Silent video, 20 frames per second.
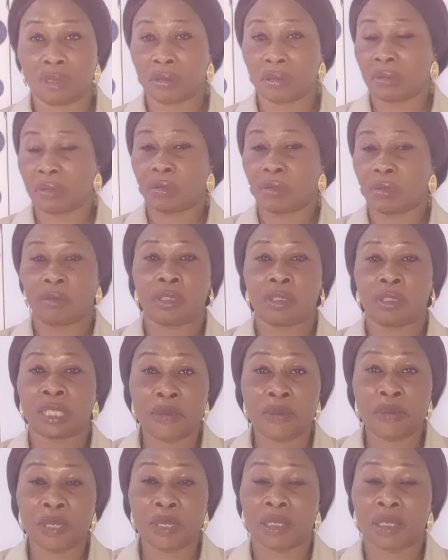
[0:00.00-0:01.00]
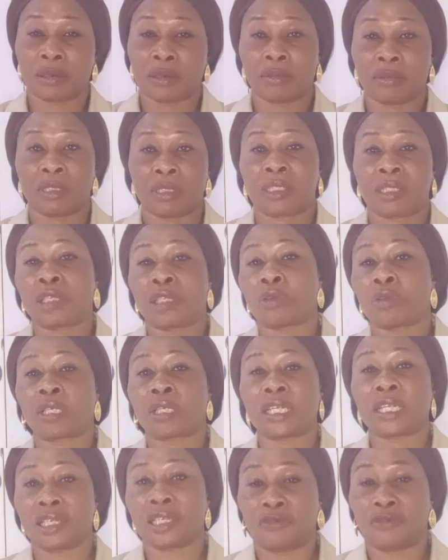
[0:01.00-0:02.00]
Dami, it's still not late
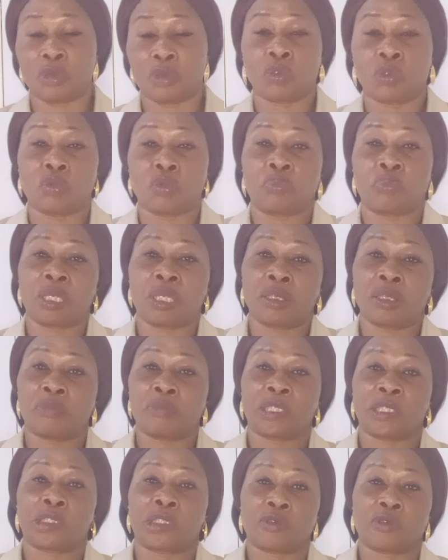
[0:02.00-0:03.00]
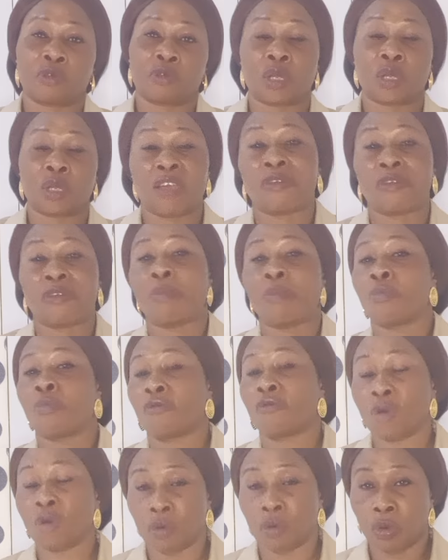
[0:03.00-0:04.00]
for you to pick the pieces of your life and move on,
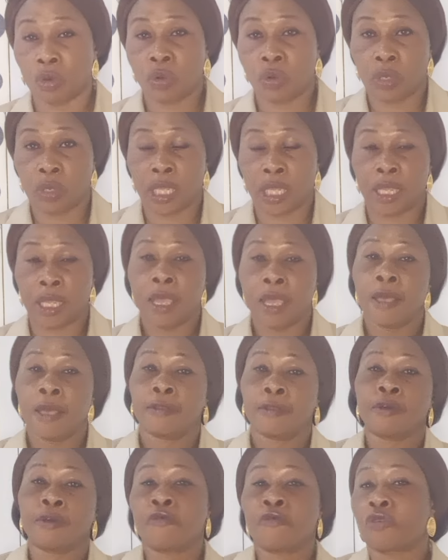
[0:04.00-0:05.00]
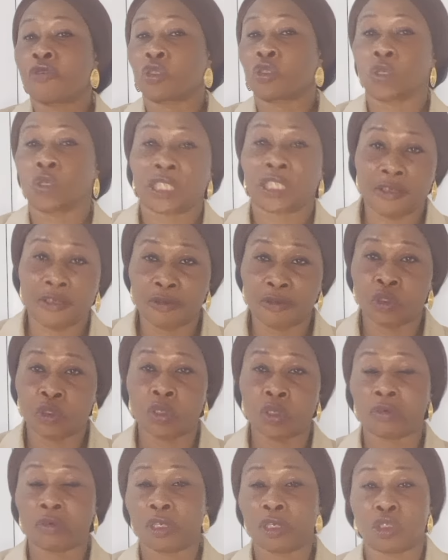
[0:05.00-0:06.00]
okay? Don't force yourself into a
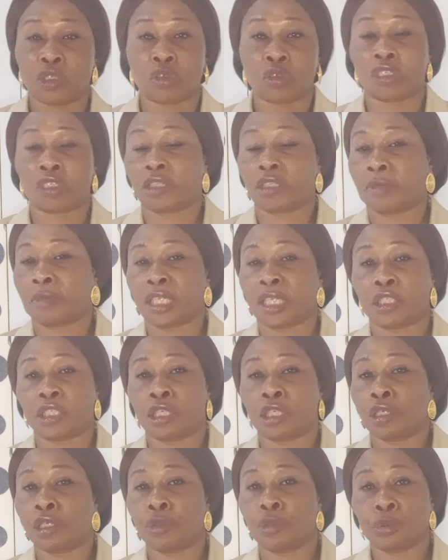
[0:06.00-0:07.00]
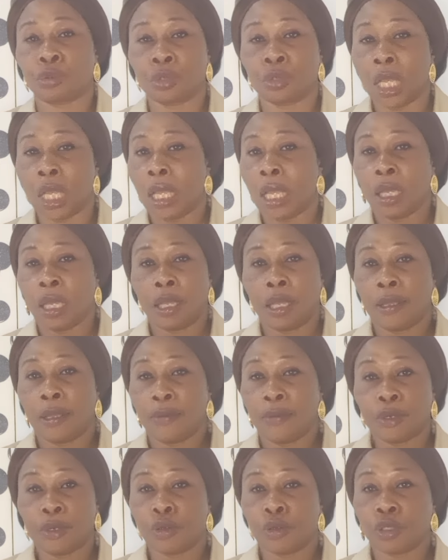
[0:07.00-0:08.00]
relationship that, will
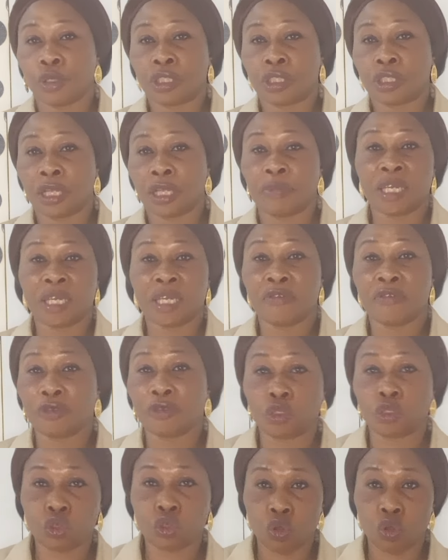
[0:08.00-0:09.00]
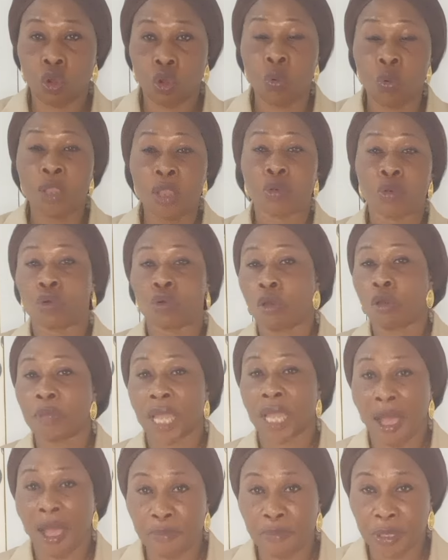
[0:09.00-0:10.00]
not benefit you, or where you will not be
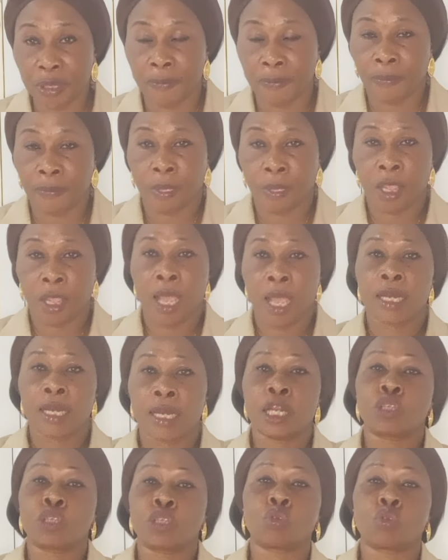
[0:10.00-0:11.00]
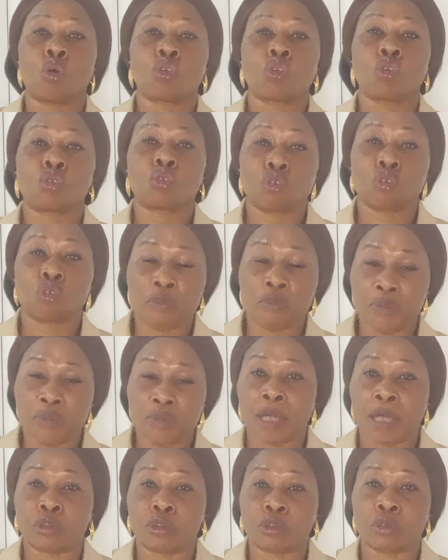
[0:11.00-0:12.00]
happy. And then it will also not be out
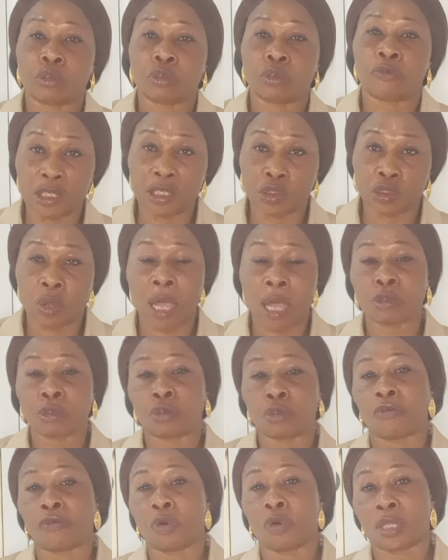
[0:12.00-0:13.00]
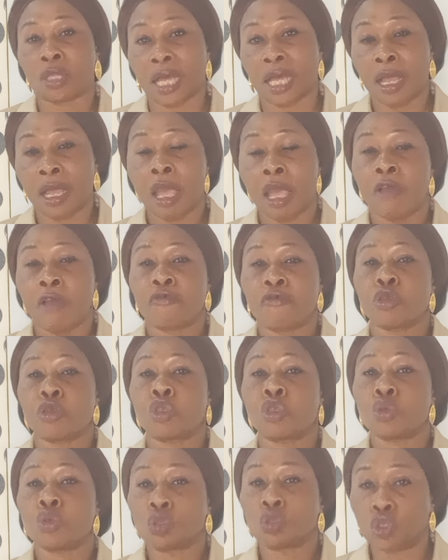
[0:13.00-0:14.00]
of place or out of order for you
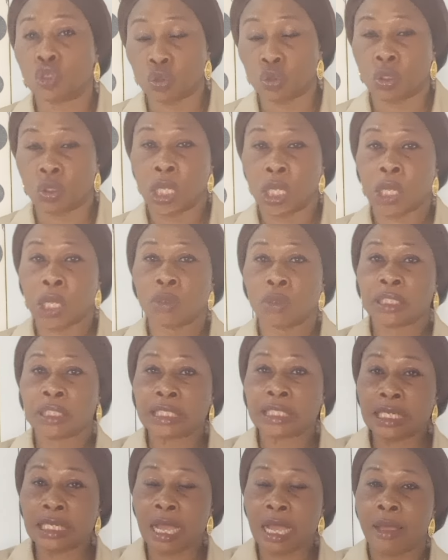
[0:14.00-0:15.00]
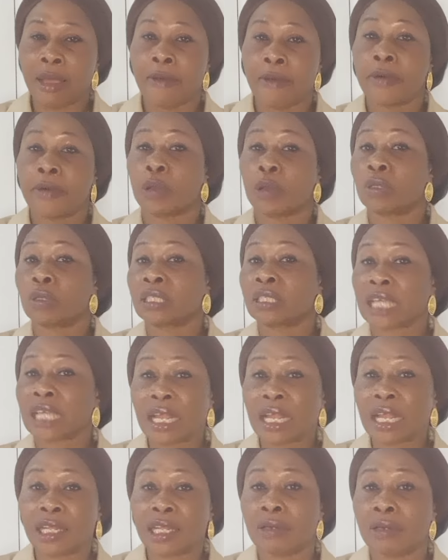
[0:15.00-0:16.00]
to consider reconciling
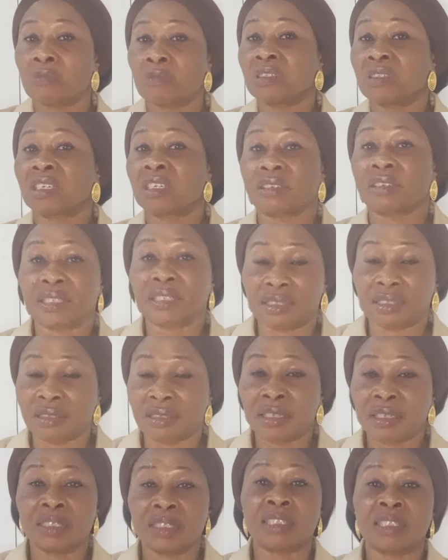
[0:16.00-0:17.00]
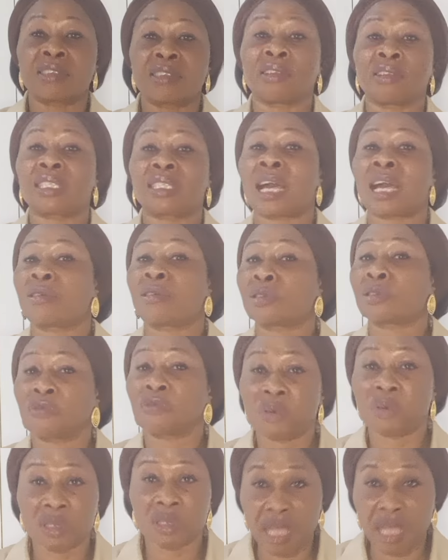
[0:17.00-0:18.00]
with Chris. It is not out of
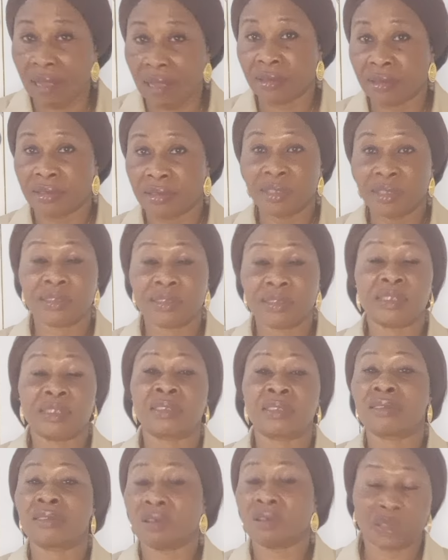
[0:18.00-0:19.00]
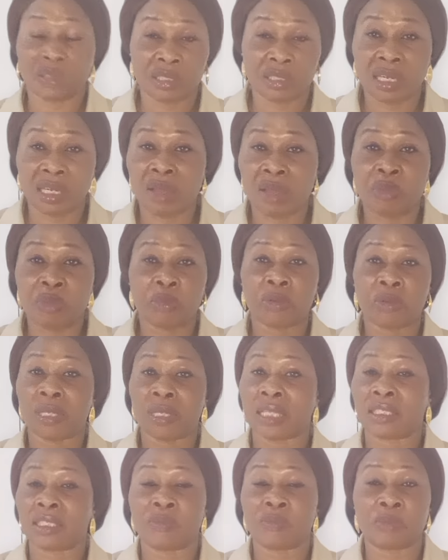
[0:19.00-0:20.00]
order. It is not. There are people that
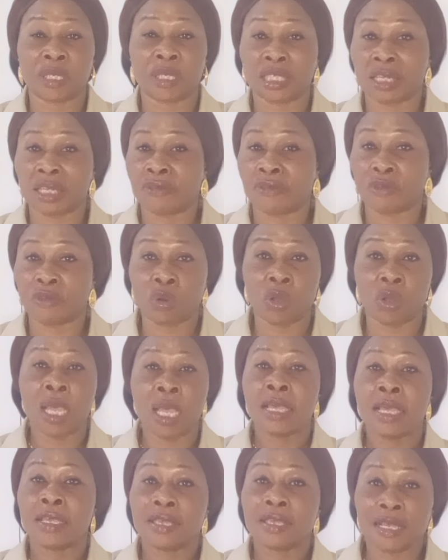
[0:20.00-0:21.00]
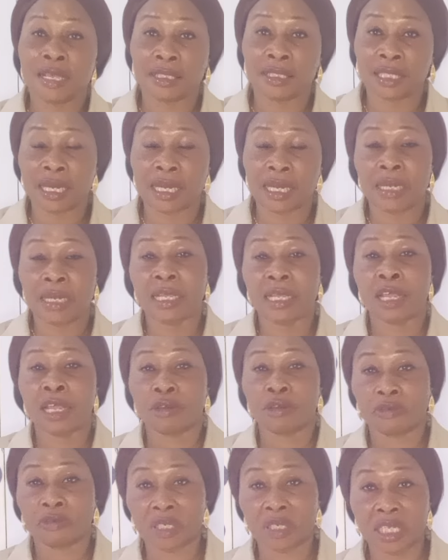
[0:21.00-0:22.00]
separated for years, and at the end of the
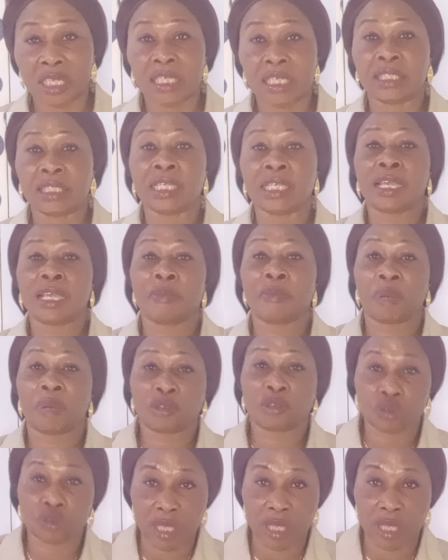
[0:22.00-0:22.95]
day, they still came back together.